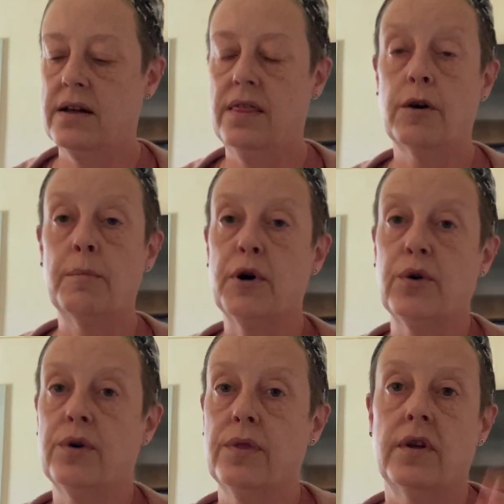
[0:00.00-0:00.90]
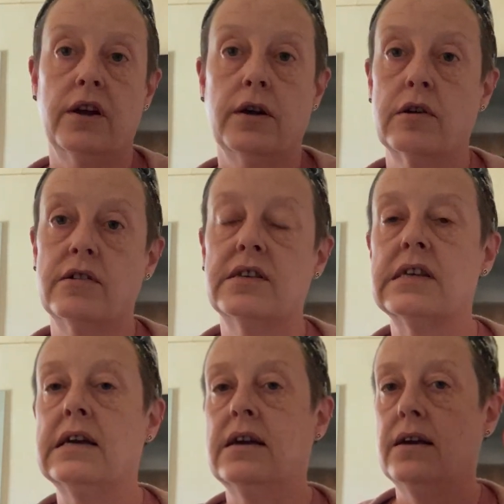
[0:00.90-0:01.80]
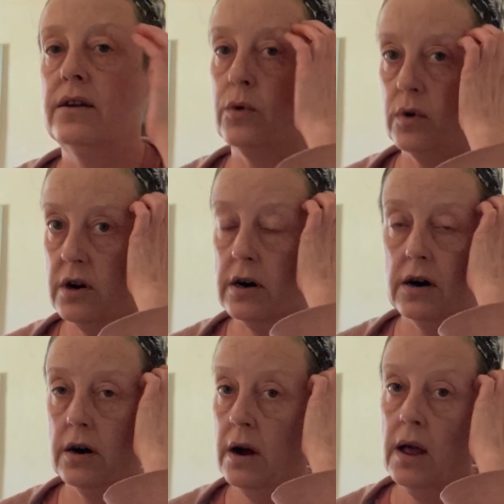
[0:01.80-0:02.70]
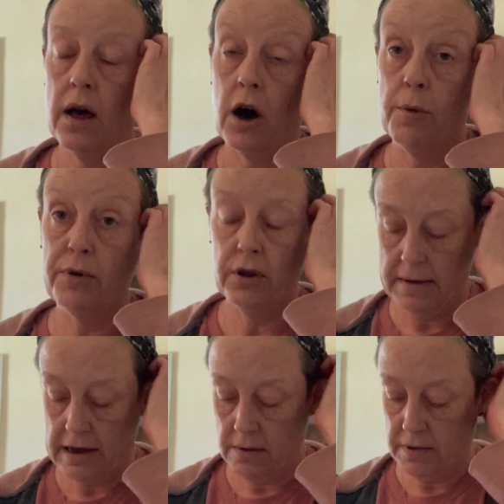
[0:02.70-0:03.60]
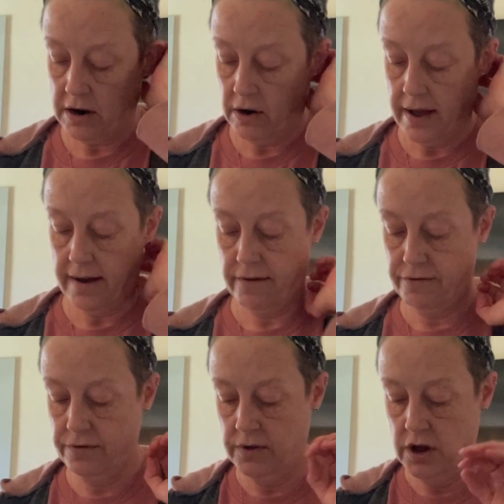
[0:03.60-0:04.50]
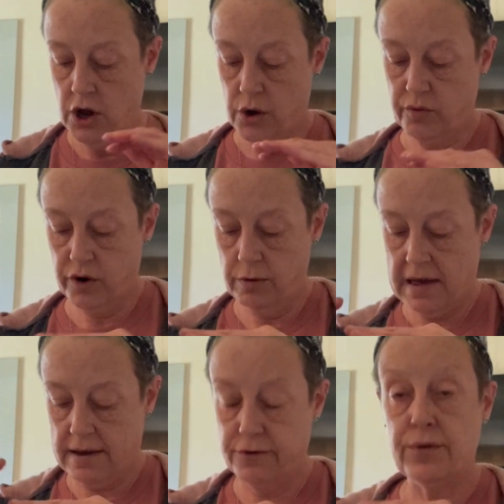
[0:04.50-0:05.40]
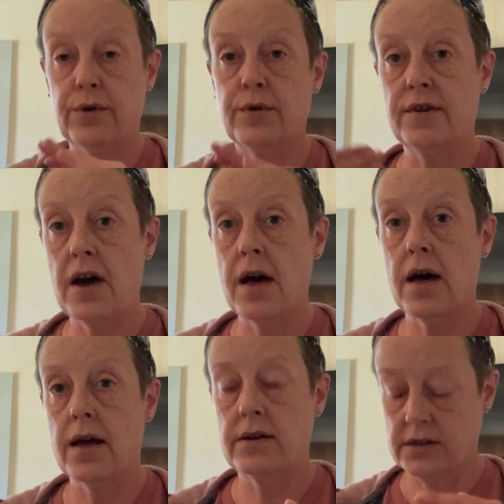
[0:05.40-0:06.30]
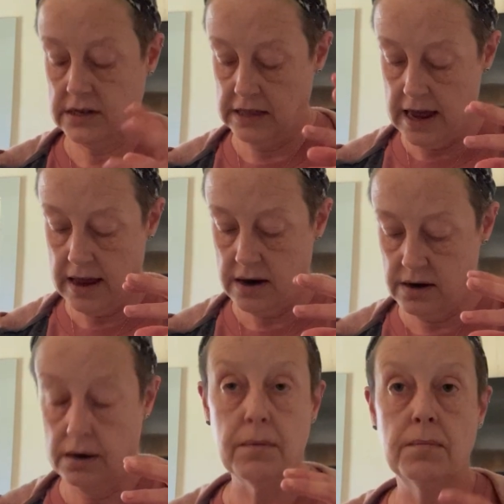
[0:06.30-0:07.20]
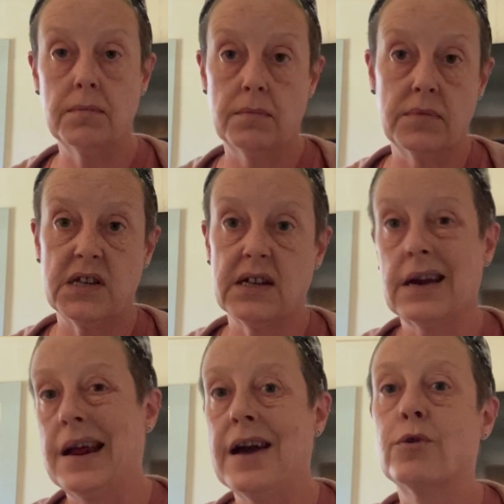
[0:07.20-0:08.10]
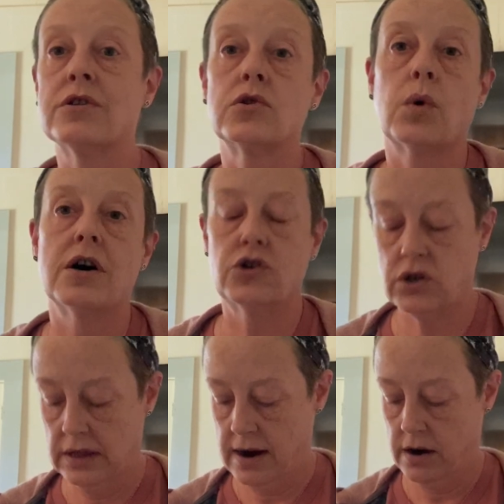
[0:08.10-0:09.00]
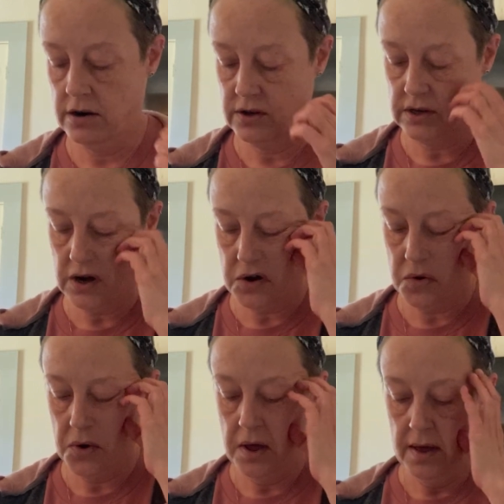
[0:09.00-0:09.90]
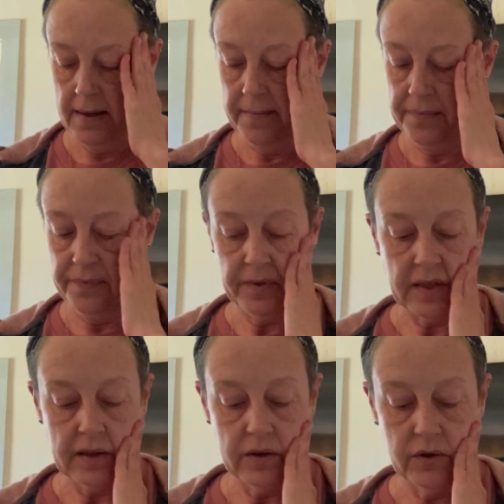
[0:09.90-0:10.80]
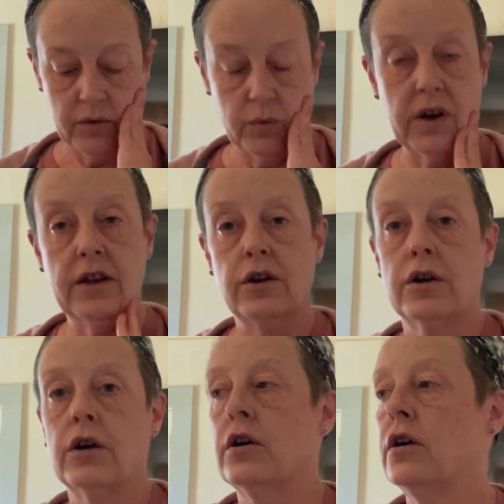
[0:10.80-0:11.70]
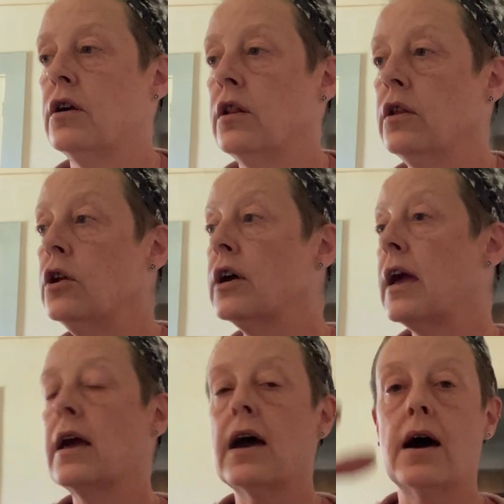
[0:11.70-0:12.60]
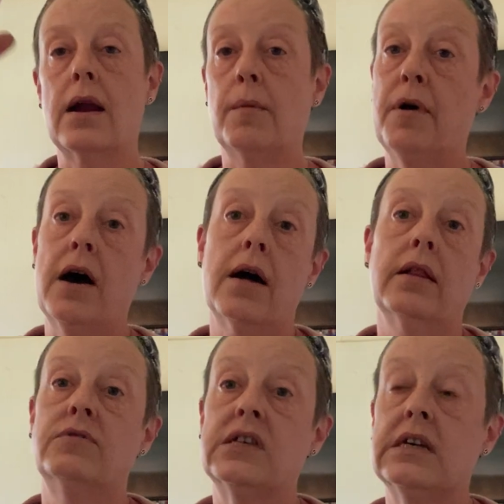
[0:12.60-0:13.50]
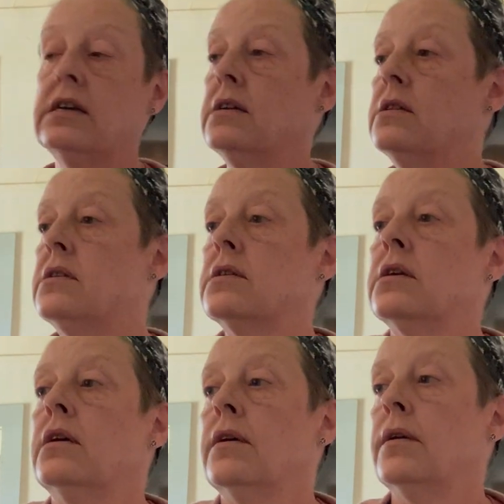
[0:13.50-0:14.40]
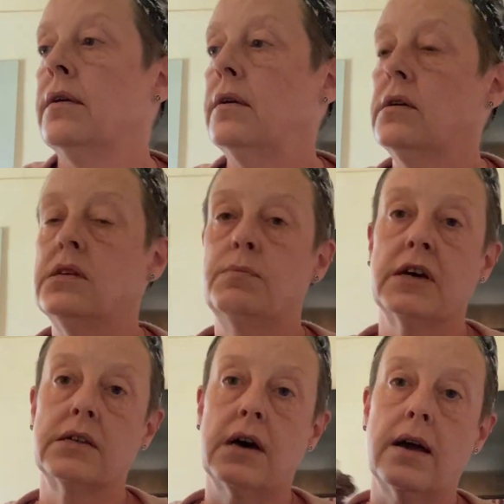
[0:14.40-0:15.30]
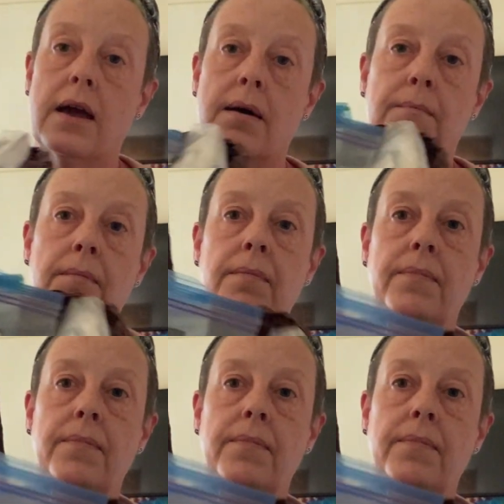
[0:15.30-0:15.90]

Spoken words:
They'll bolt and go to seed, or I'll pull them out, but I'll have room after they're done to then stick an acorn squash in there. So when you're looking at a pile of seeds as big as I am,